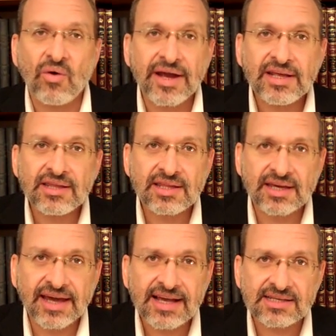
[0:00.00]
or
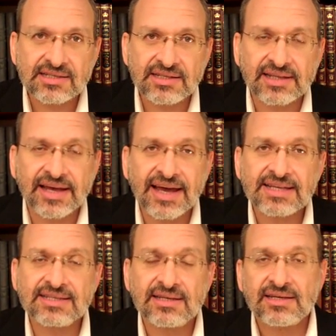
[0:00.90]
anything else that
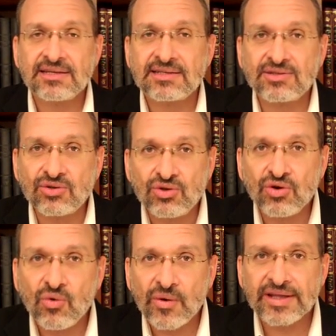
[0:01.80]
has to
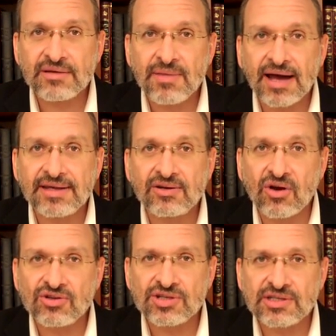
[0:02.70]
do with the body
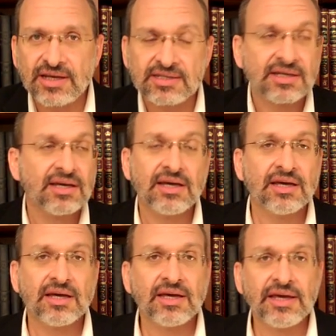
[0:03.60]

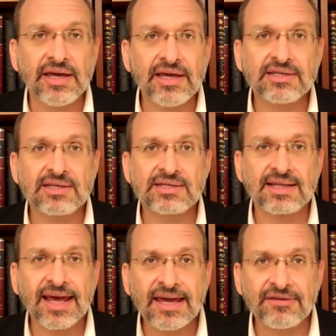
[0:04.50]
consciousness, he is a
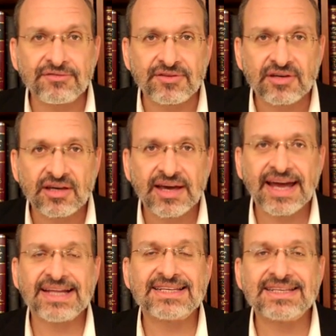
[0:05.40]
slave,
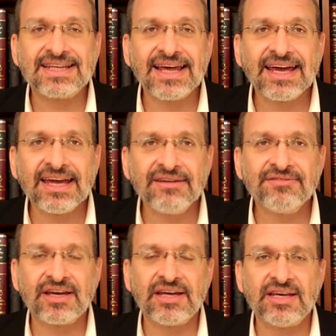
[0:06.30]

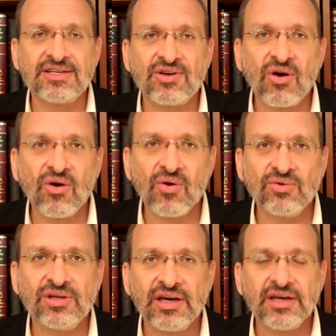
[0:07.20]
enslaved in his
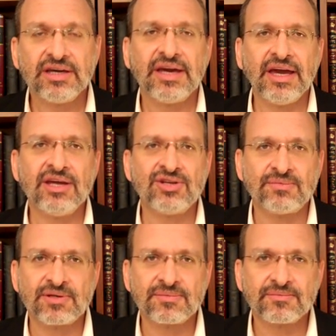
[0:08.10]
own
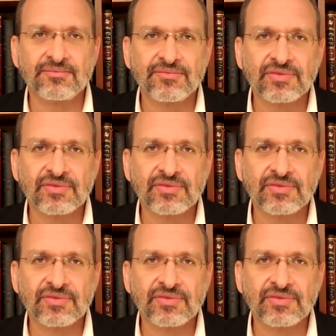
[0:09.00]
Egypt.